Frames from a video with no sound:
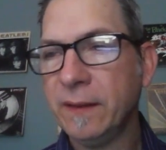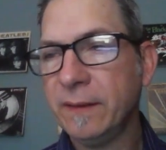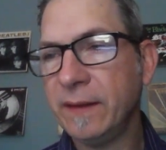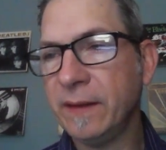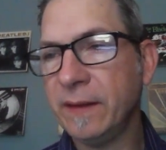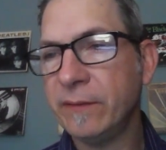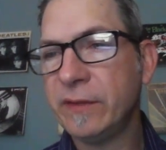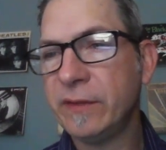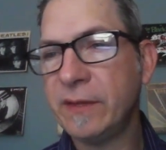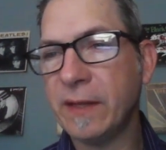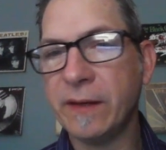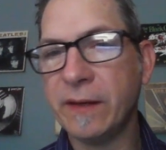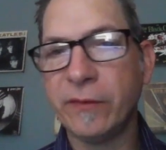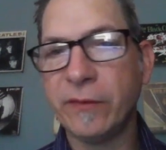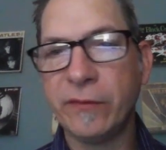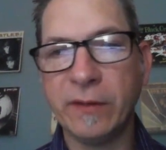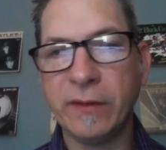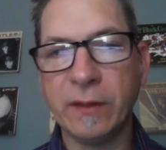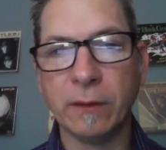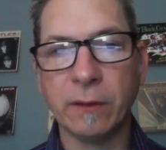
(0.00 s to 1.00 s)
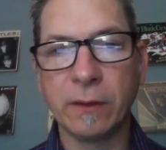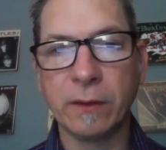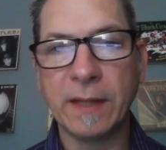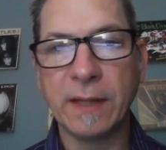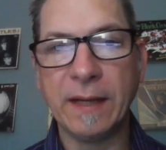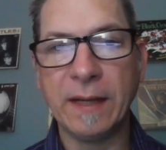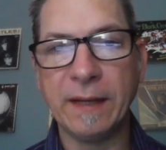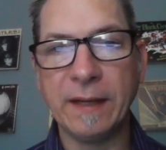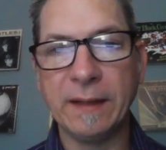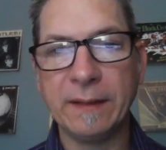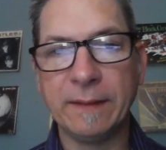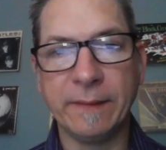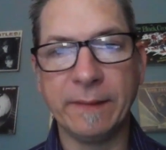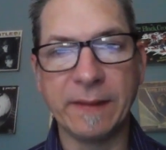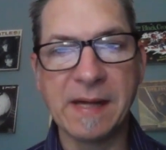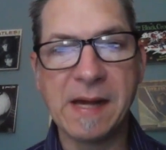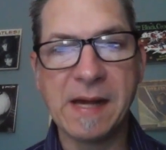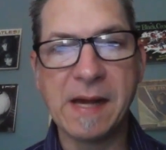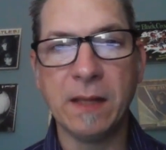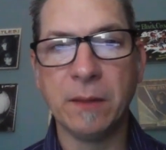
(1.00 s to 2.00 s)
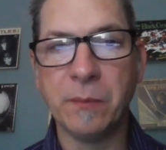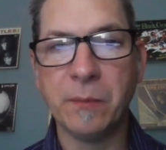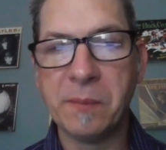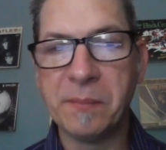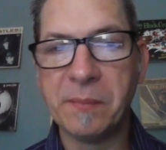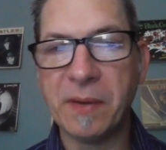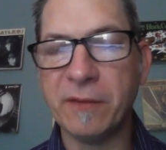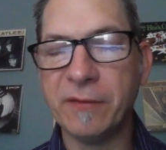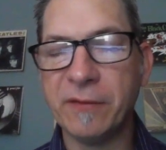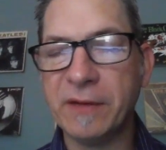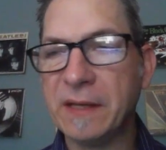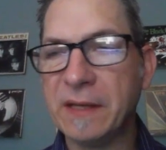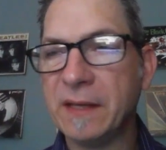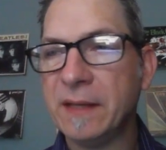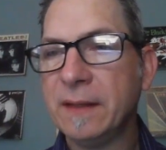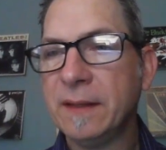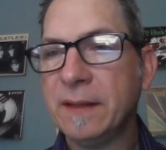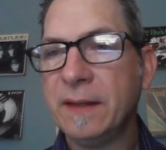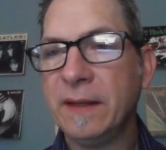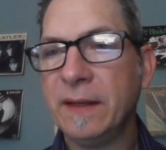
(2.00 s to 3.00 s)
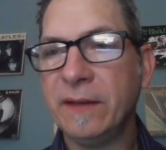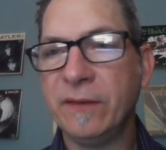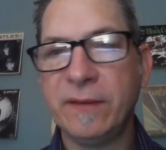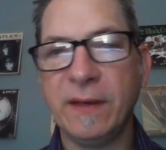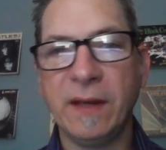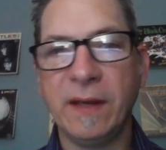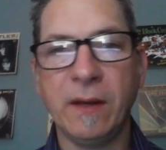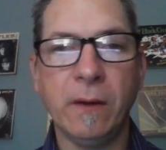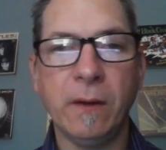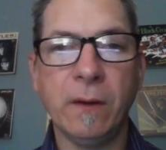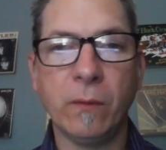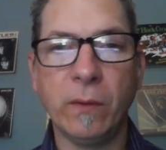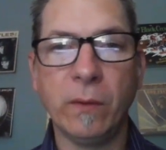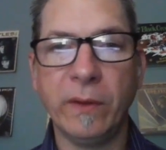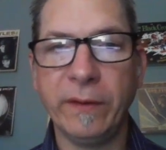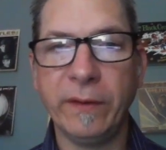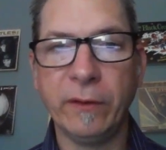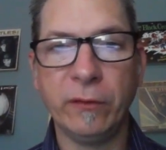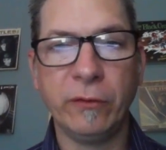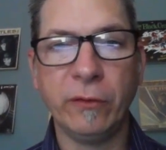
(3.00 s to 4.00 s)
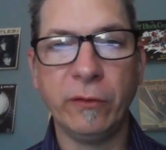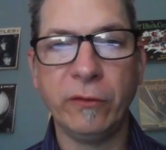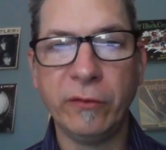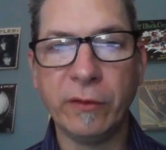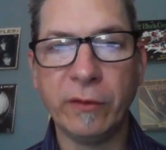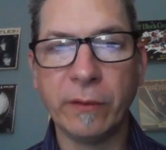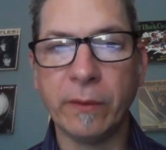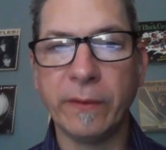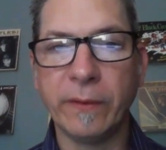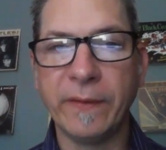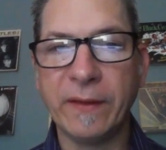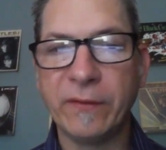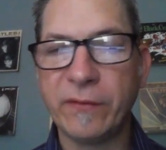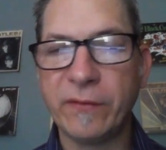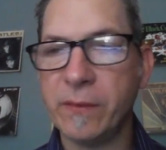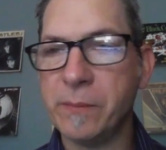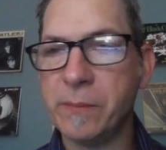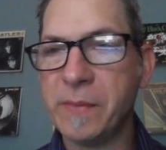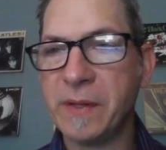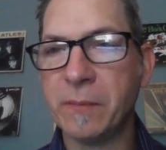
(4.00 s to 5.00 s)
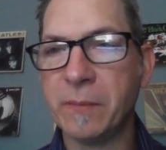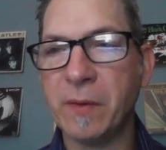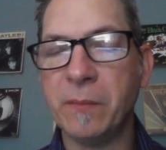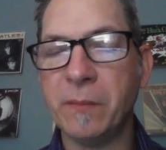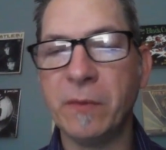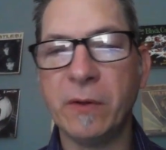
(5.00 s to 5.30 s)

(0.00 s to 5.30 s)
they have a tendency to look at the column above it and say, oh, well, there's a 0, that's the minimum.